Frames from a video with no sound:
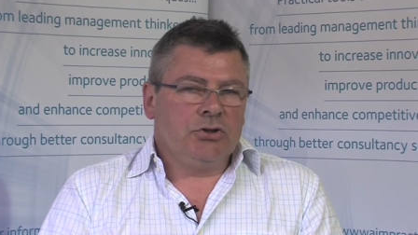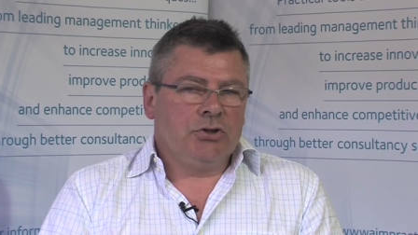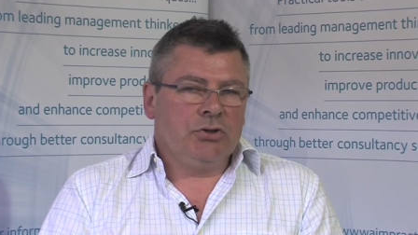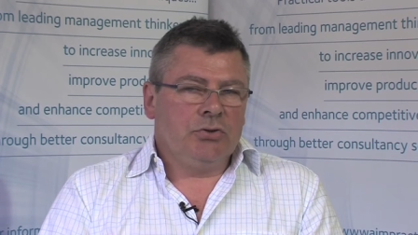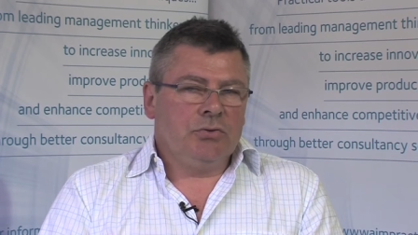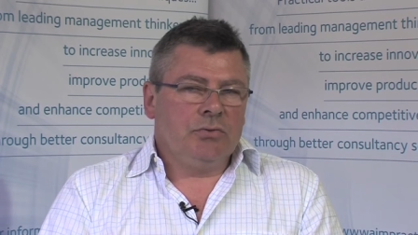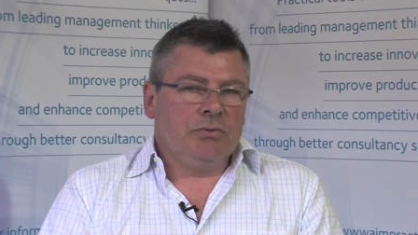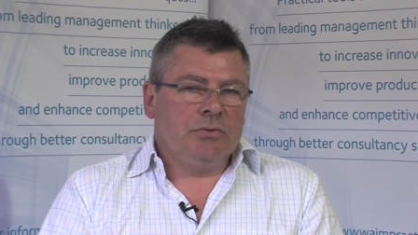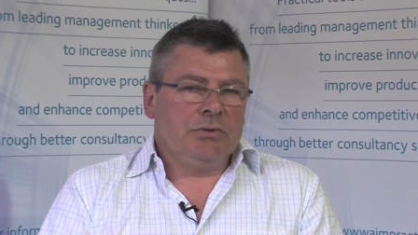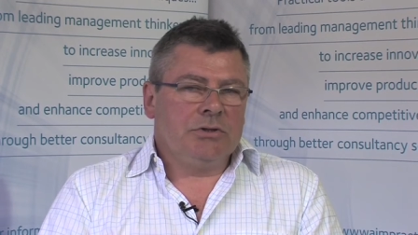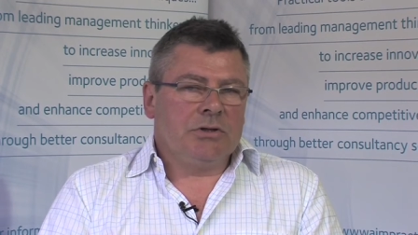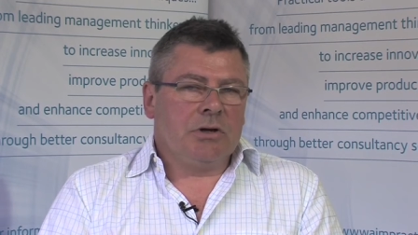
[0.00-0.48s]

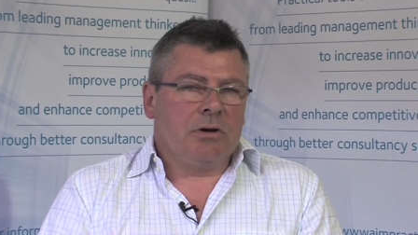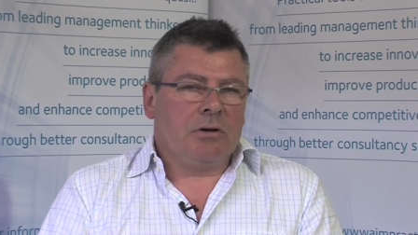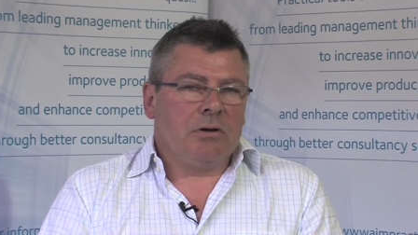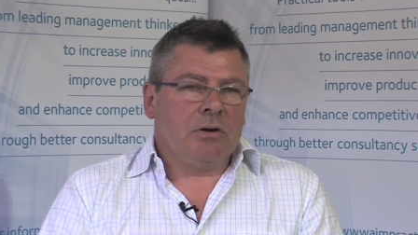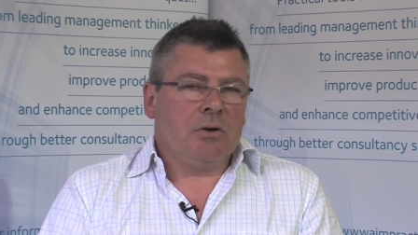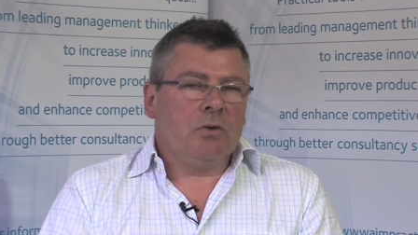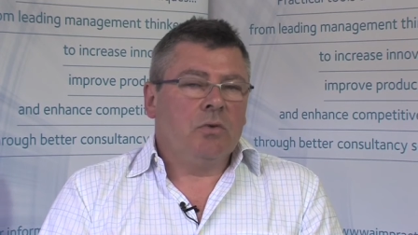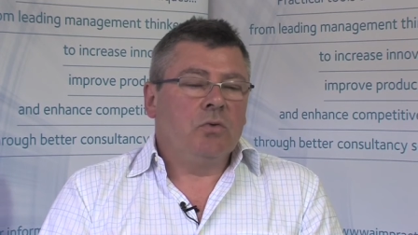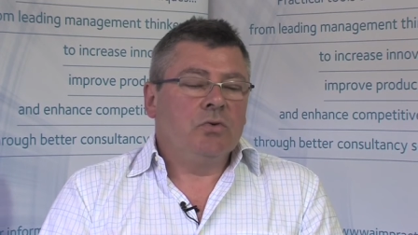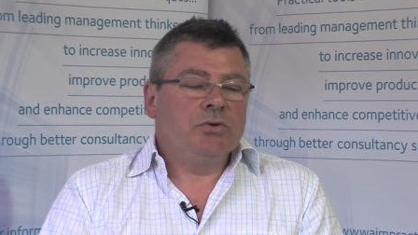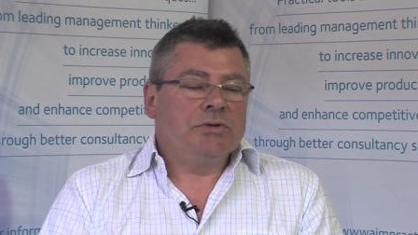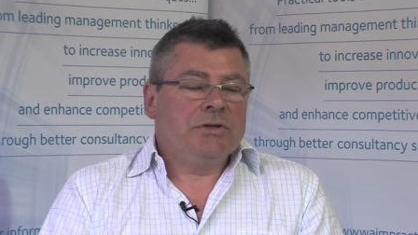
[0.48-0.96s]
do
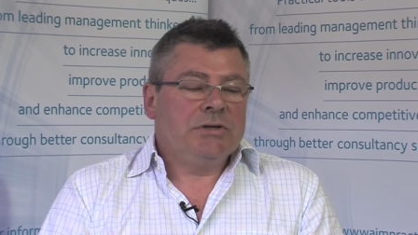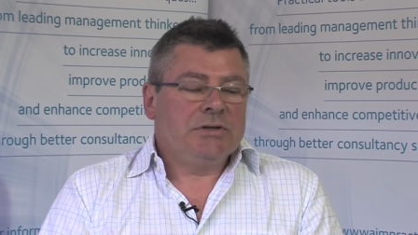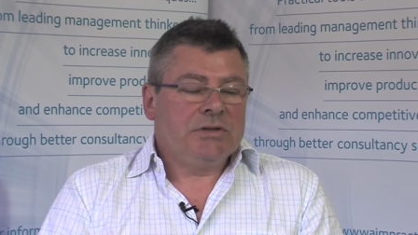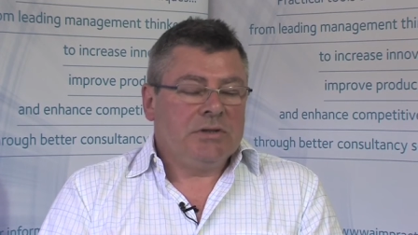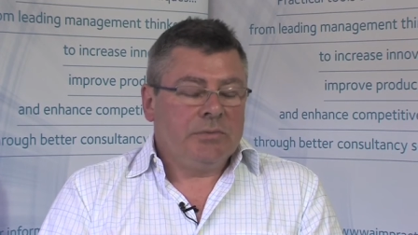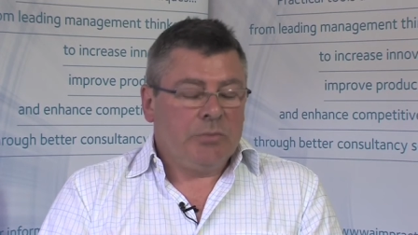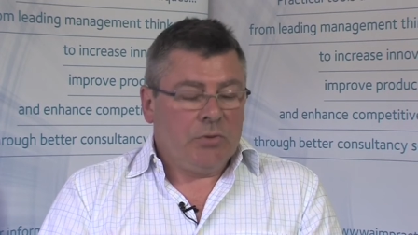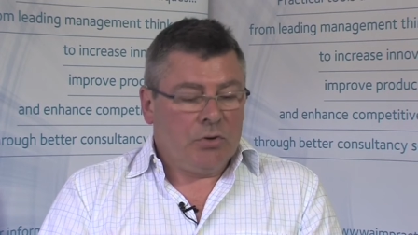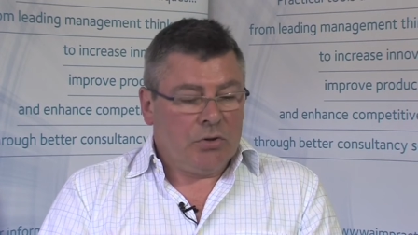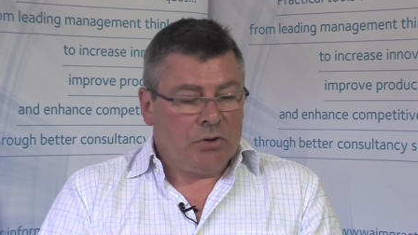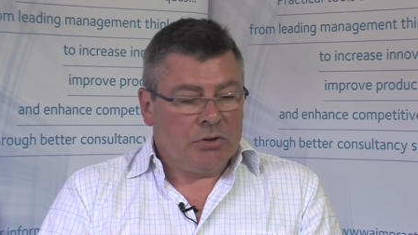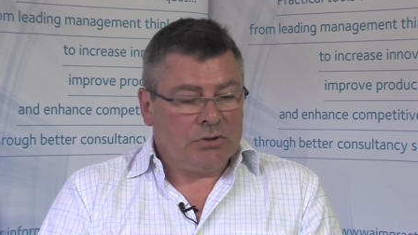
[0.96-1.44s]
dark horses
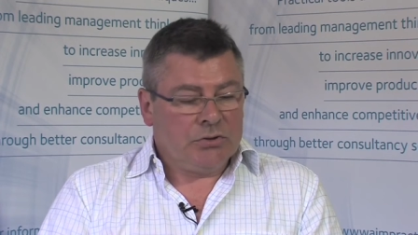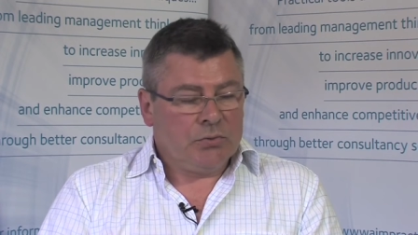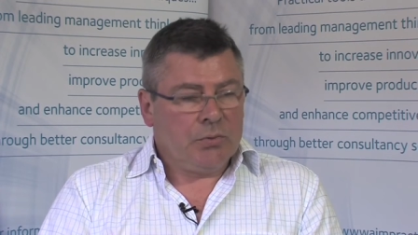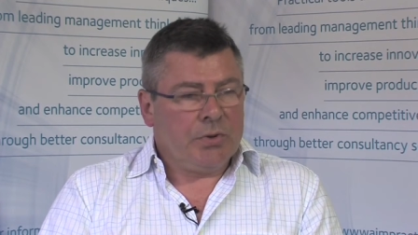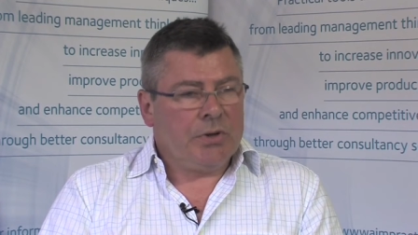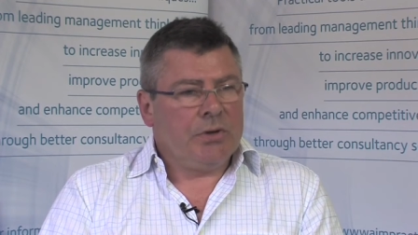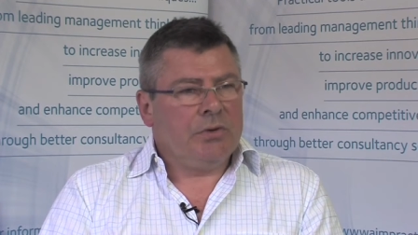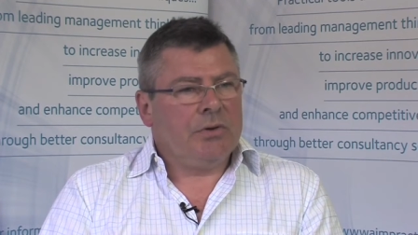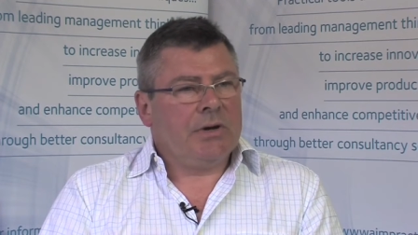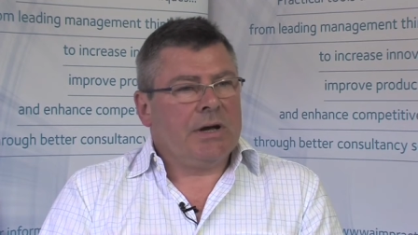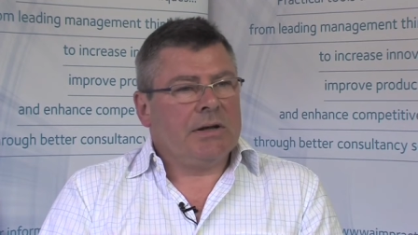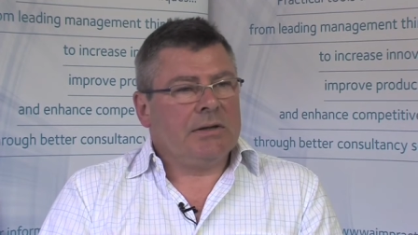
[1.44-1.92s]
emerge
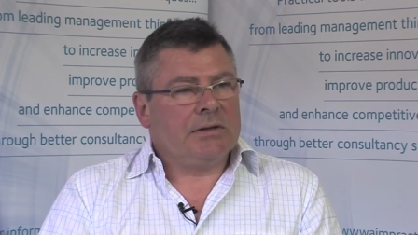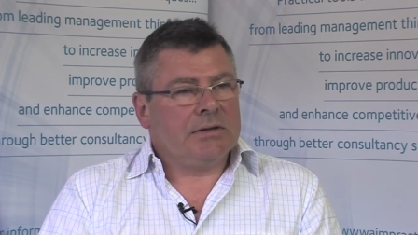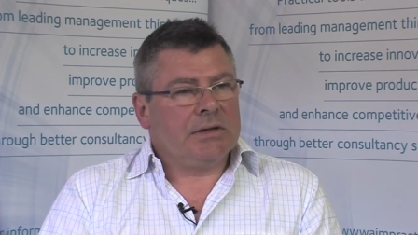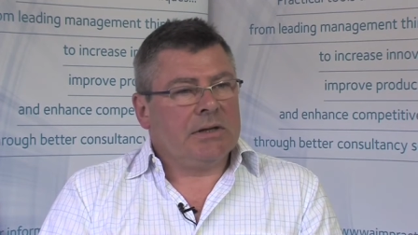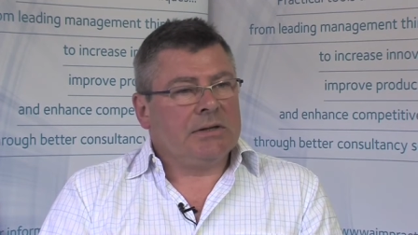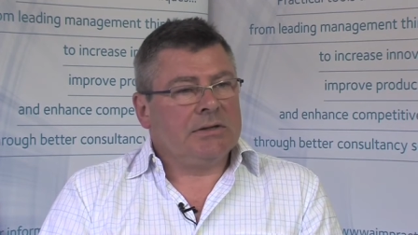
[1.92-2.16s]
where you hadn't